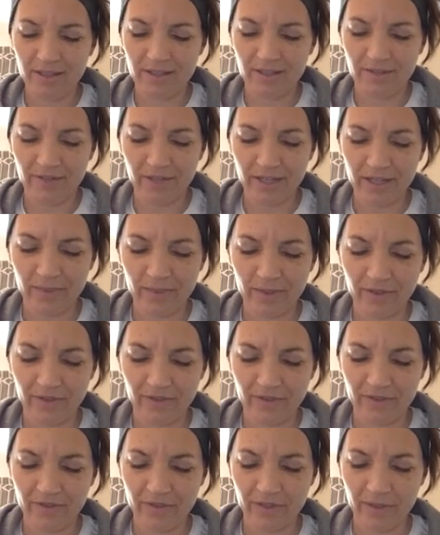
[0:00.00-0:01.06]
divided by
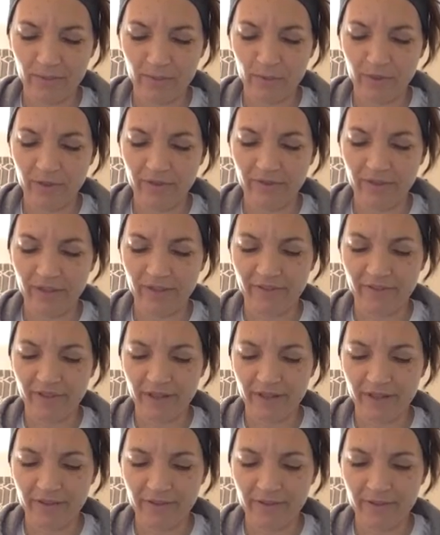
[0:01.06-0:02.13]
fifteen point five
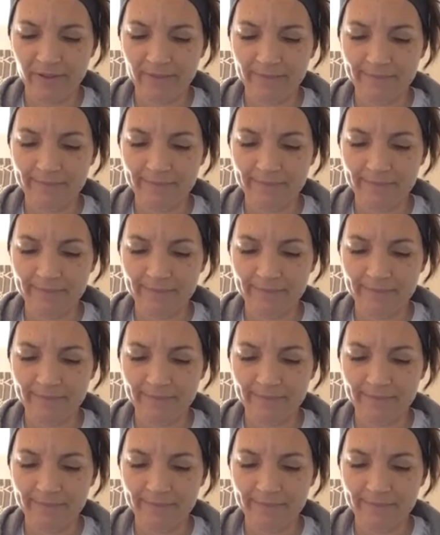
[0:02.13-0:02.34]
five.